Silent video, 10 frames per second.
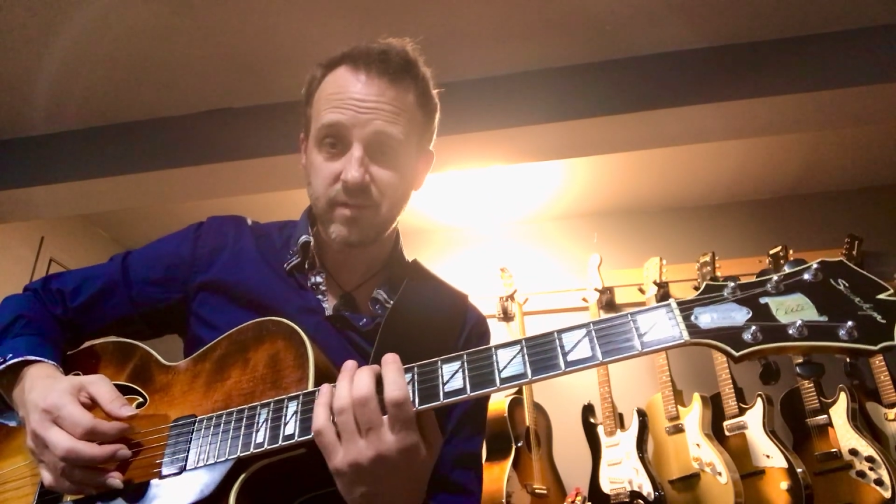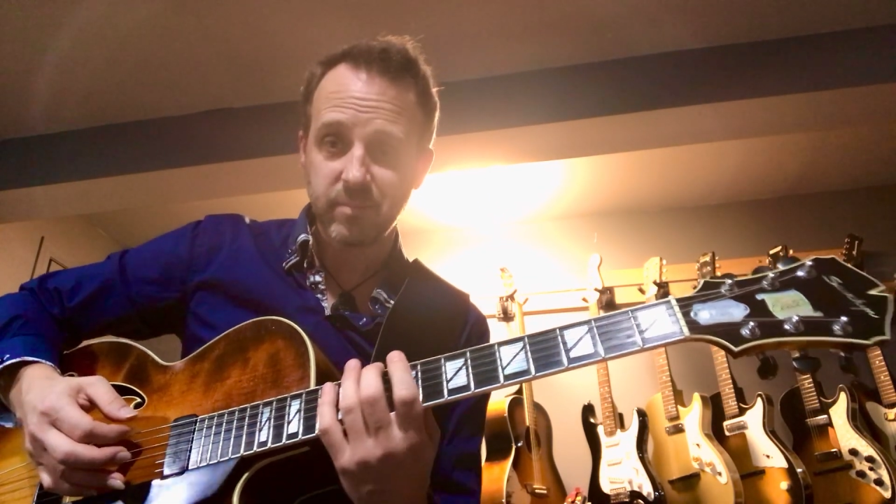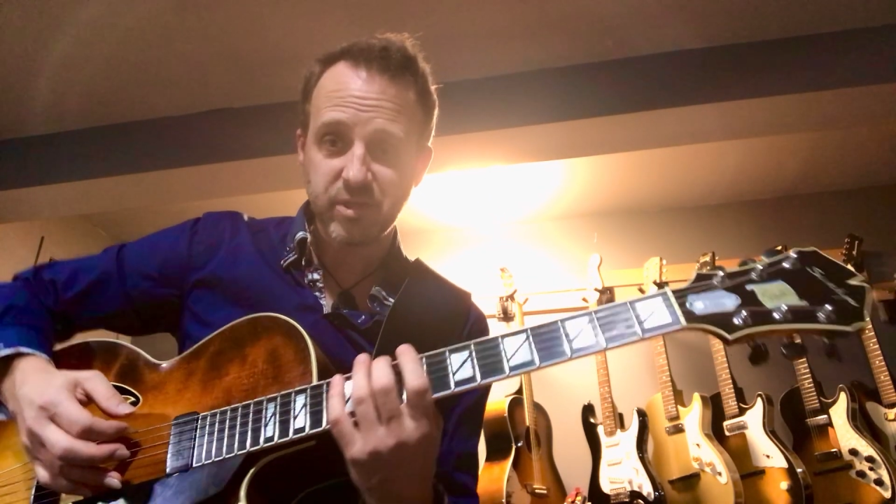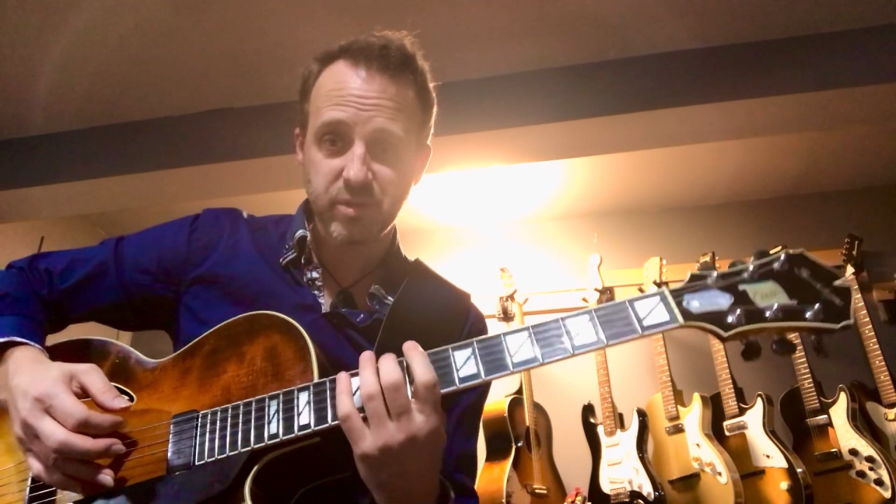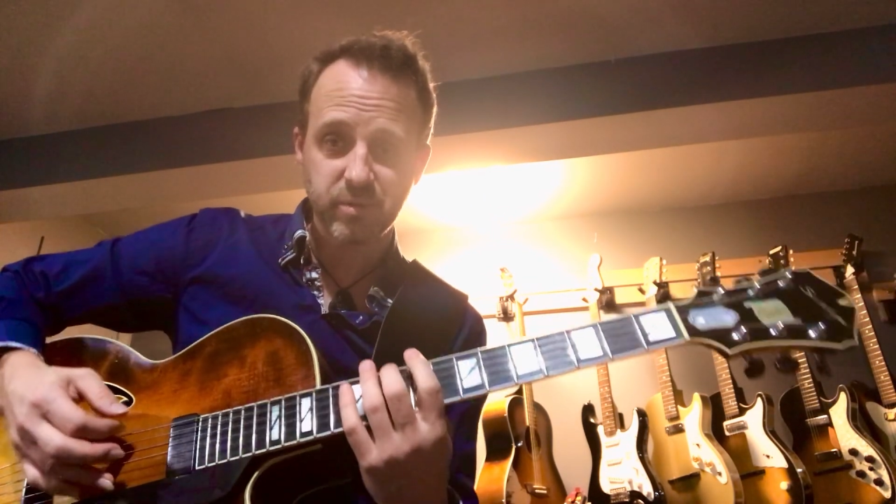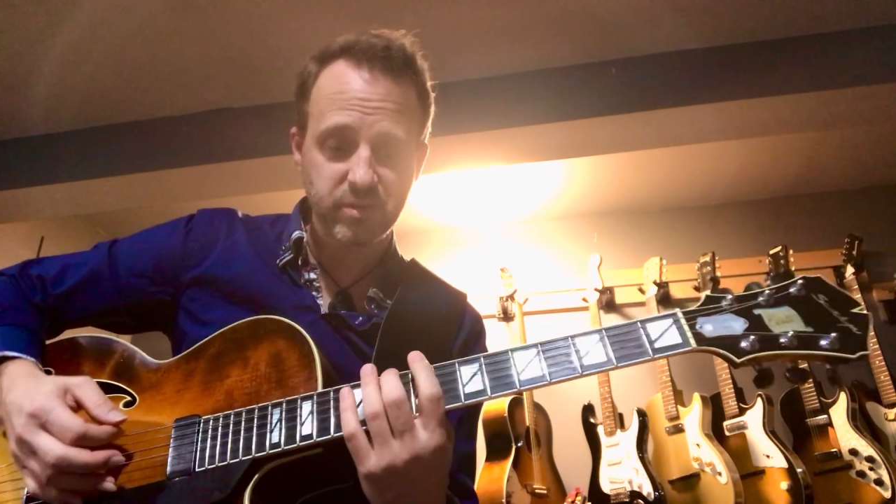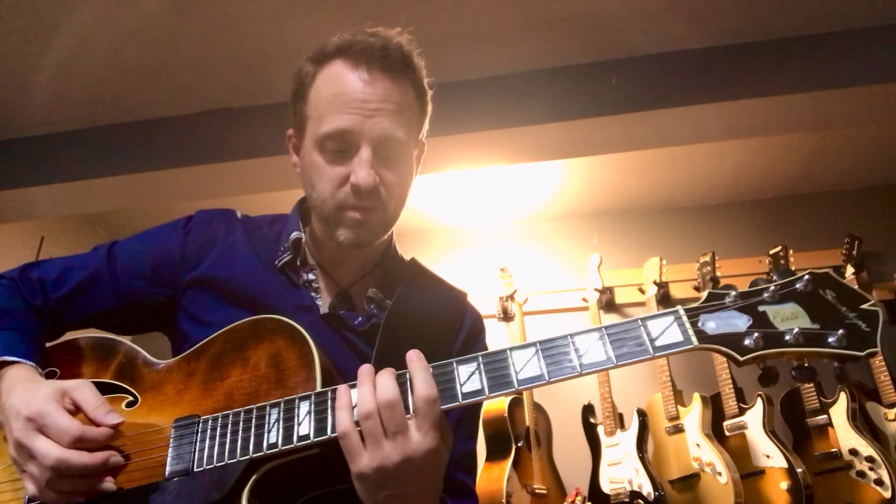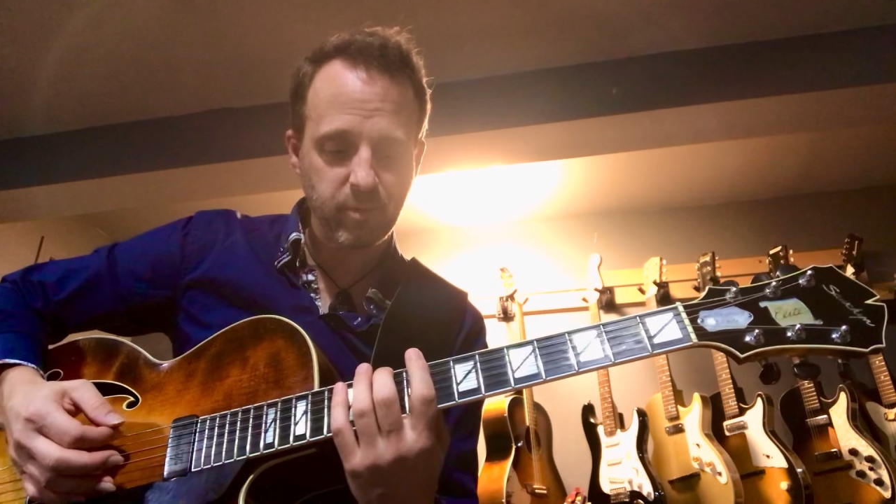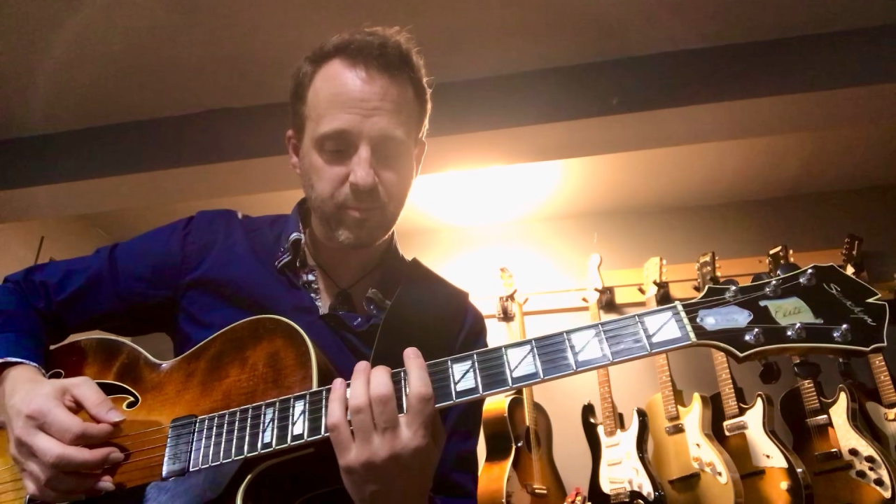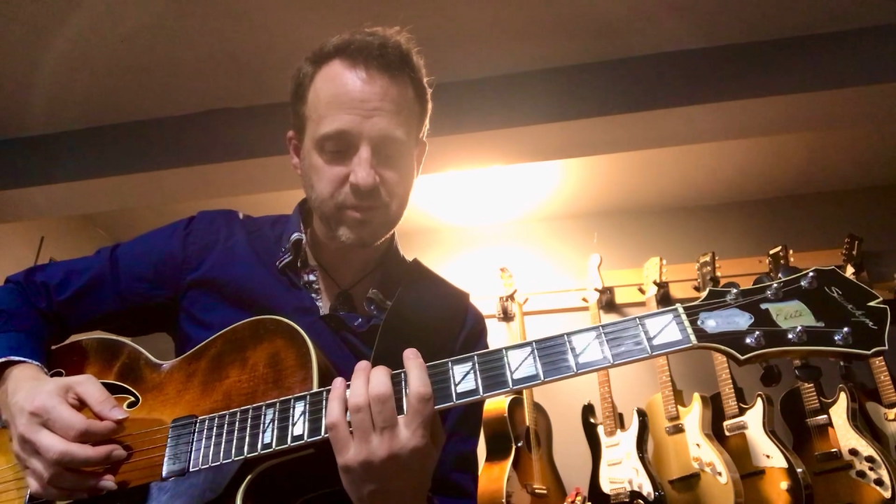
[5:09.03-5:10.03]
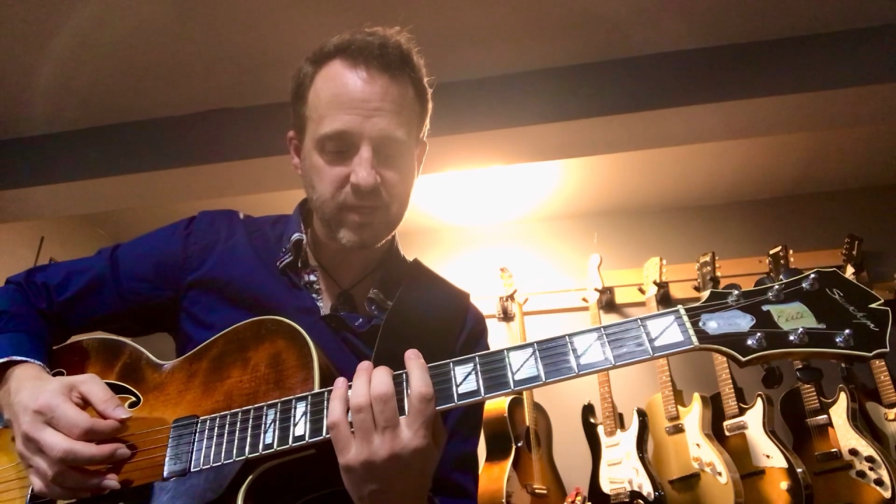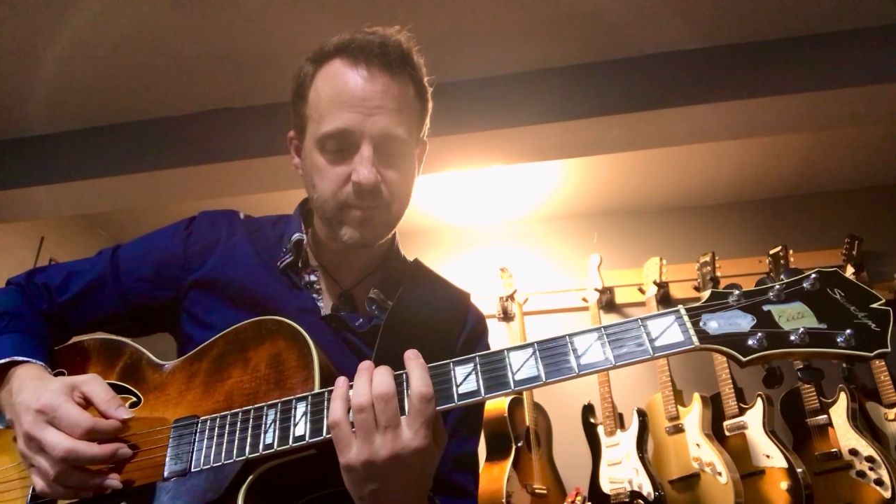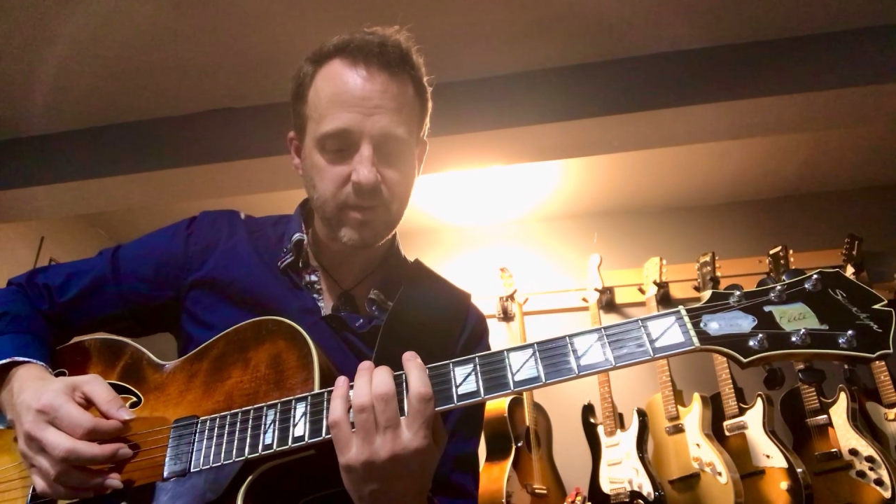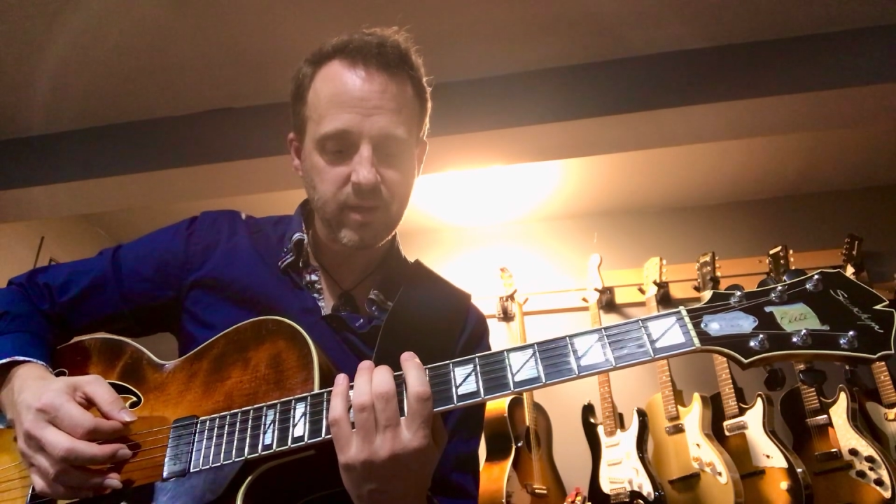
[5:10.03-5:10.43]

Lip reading: Let me show it to you one more time.